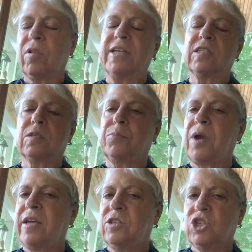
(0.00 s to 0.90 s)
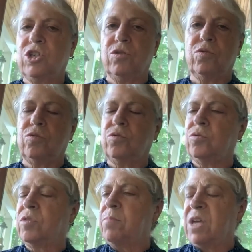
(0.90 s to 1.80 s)
It spread
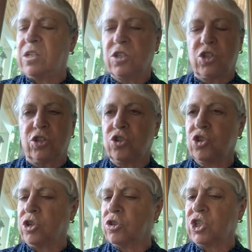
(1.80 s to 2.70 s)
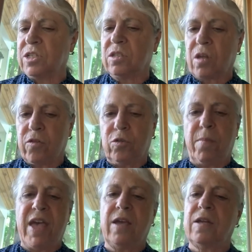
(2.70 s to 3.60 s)
to the minister's church in southern
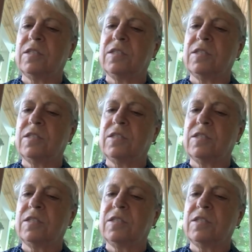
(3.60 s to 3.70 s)
Maine.